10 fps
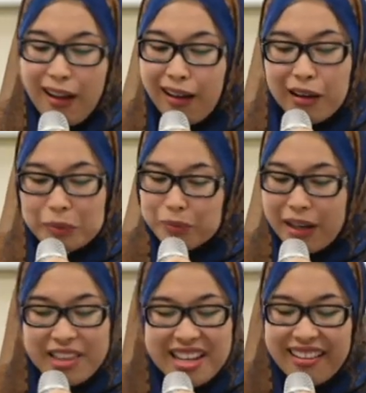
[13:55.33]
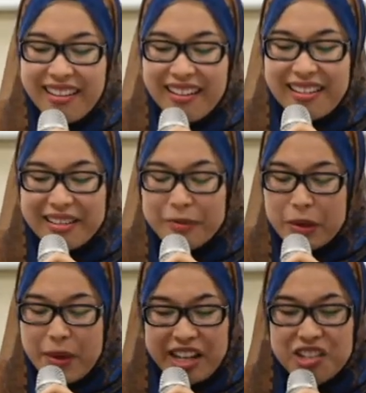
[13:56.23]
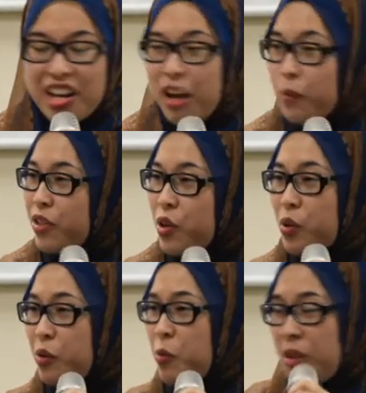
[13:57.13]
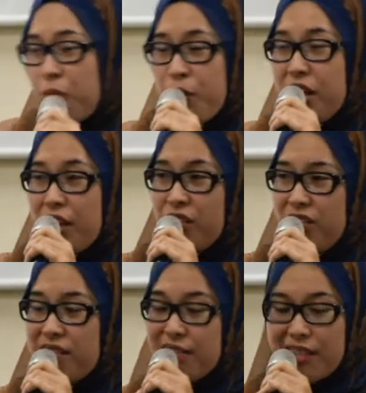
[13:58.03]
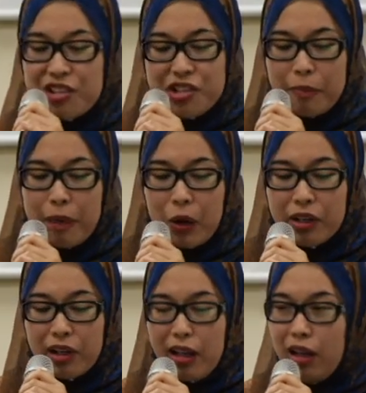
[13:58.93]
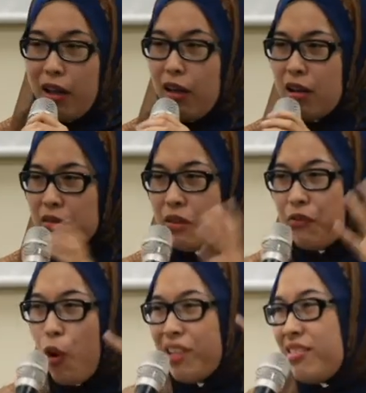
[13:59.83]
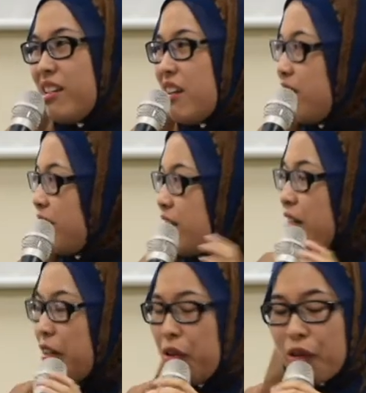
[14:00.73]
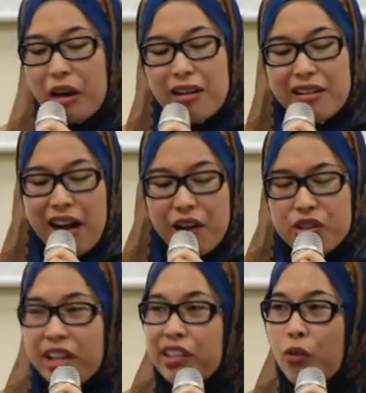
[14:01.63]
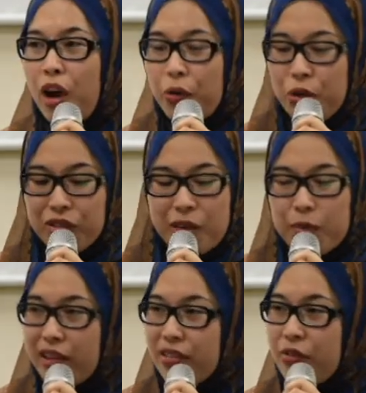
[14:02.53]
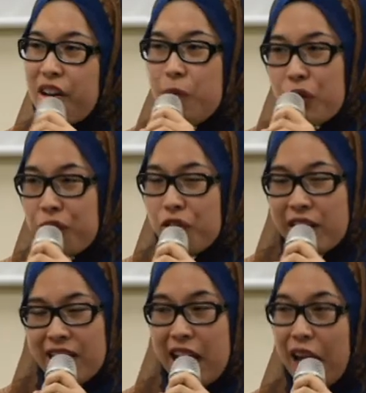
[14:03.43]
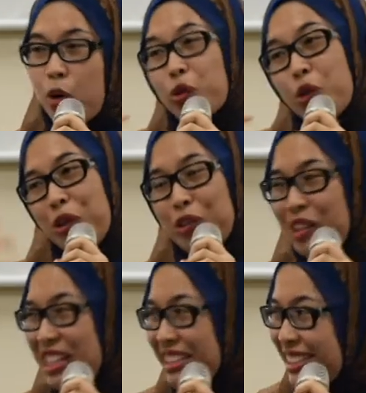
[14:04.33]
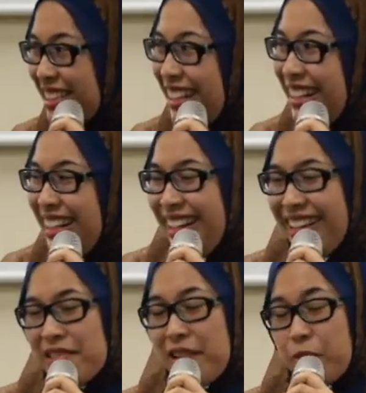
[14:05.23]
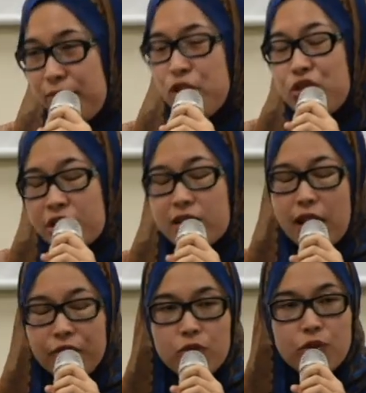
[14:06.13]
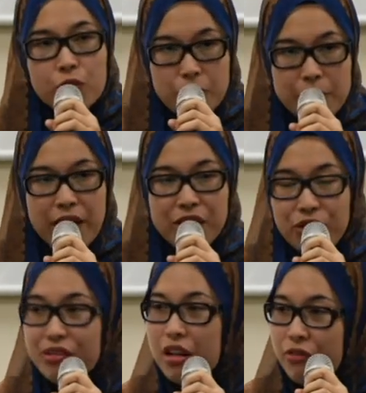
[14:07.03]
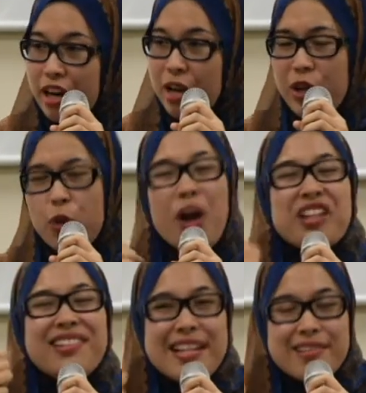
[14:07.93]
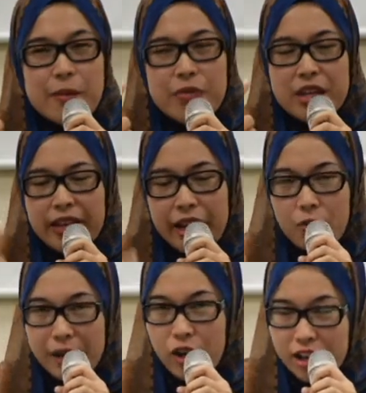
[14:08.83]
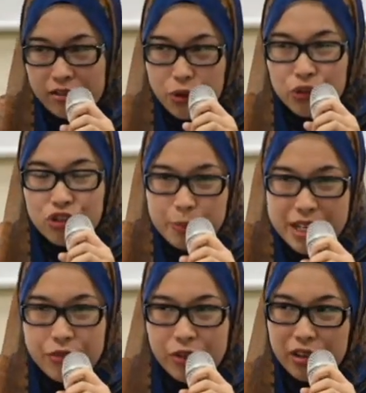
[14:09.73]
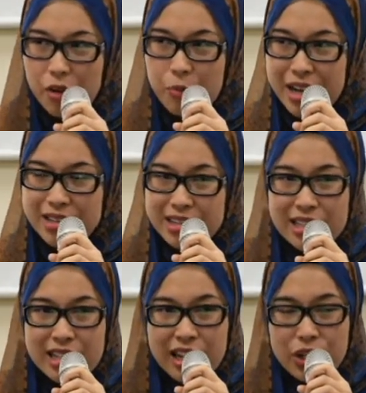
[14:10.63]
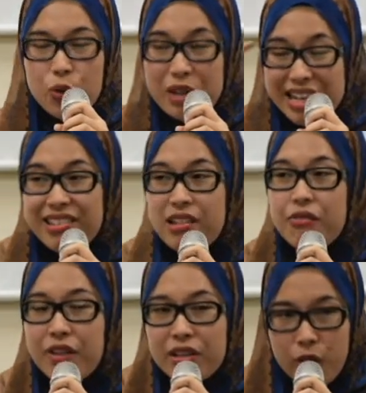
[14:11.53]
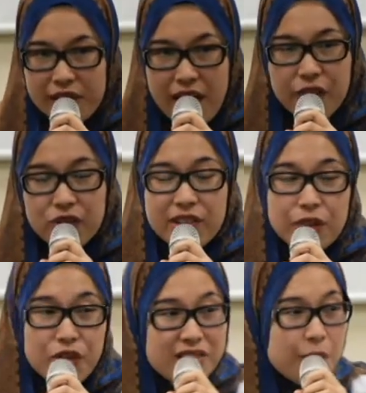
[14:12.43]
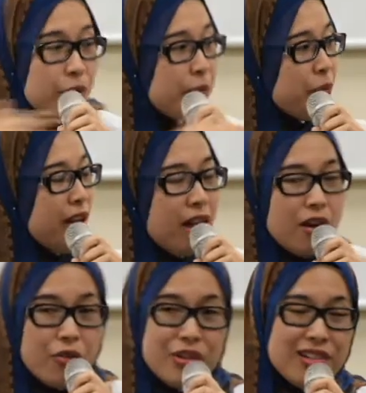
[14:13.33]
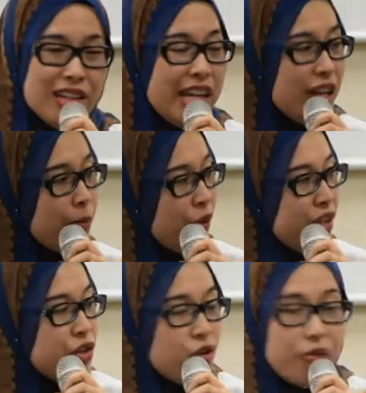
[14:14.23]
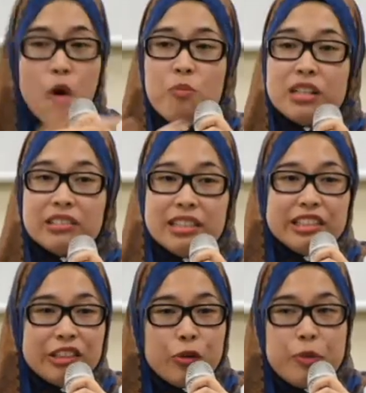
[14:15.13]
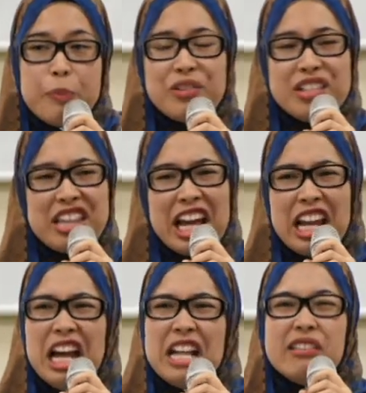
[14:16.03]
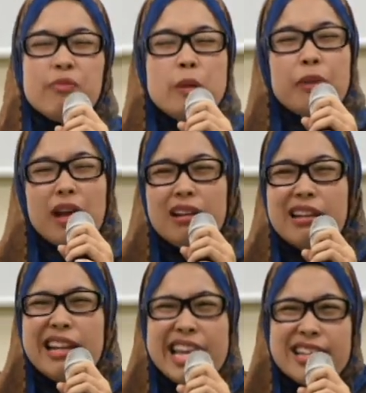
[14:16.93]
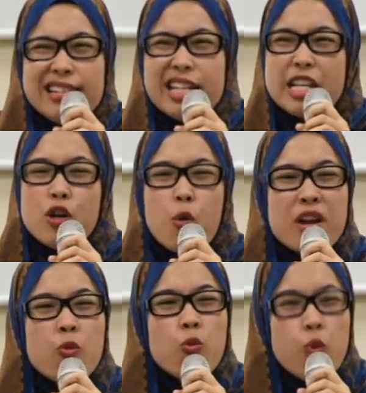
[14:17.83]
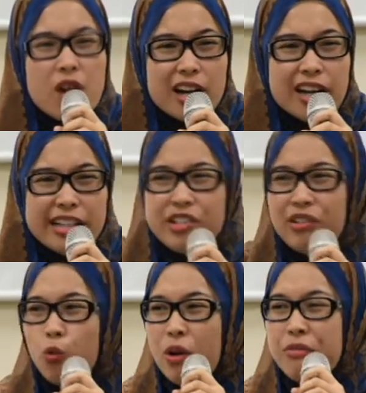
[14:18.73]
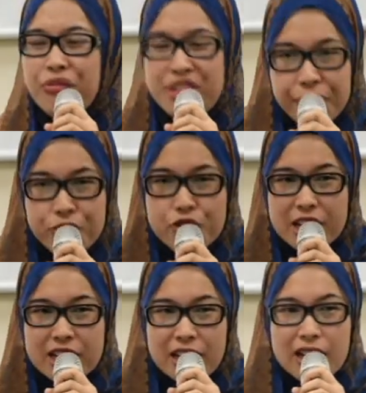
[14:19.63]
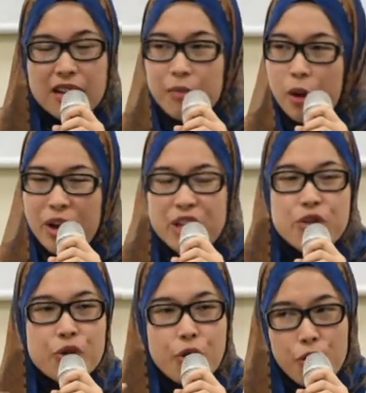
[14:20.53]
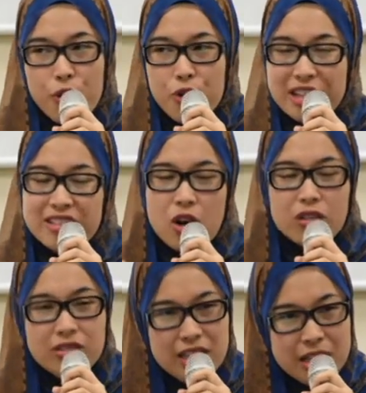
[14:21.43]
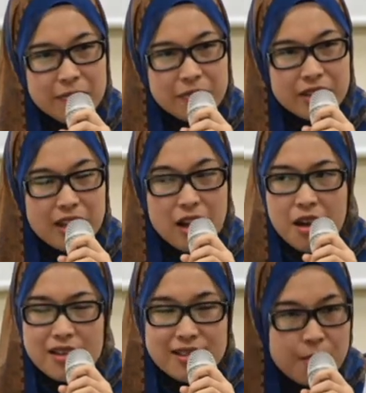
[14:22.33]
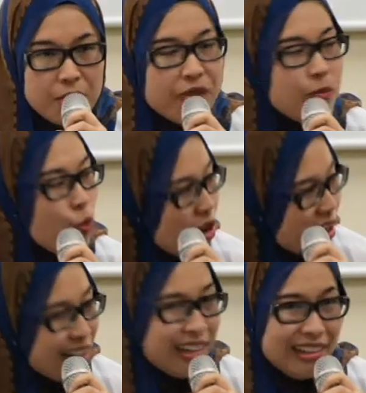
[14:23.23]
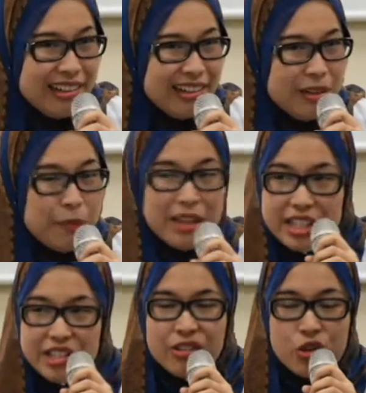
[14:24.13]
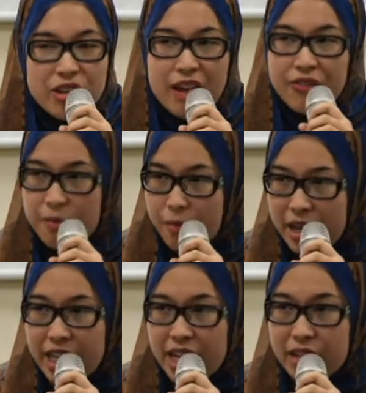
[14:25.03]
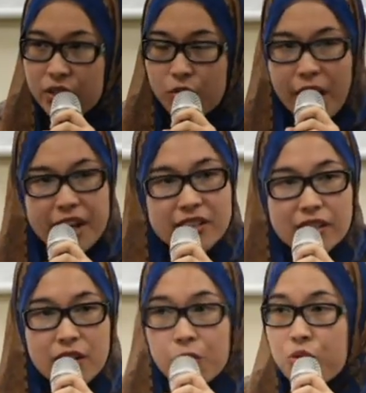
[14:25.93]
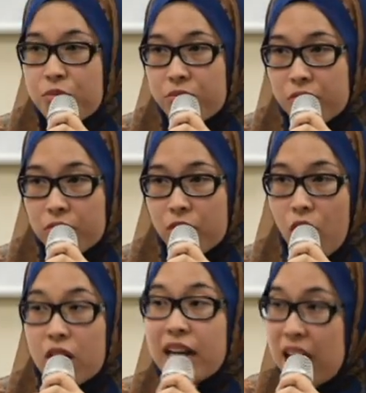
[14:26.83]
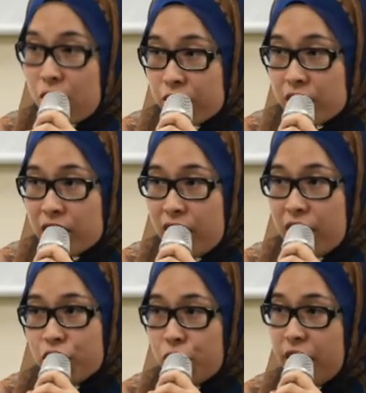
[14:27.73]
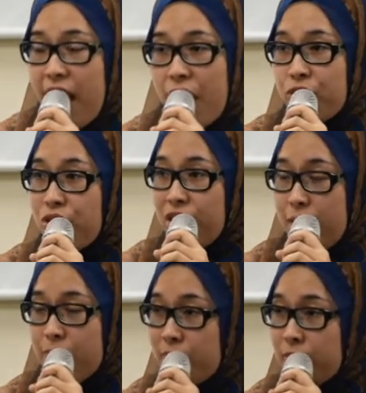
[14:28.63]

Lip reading: I think maybe I can share with you a little bit with regard to this discussion about the voiceless. Arundhati Roy wrote something that's beautiful. I think I hold on to this. Sometimes you just have to remind yourself, right? When you want to say something like, oh my God, don't speak for the oppressed. Listen first what they have to say. For example, recently about the issue of homelessness, people say that these people are lazy, they don't want to work, they just want free food. But when you go and talk to them, some of them work, but they just don't have the money to rent a room or a house. So they have to sleep,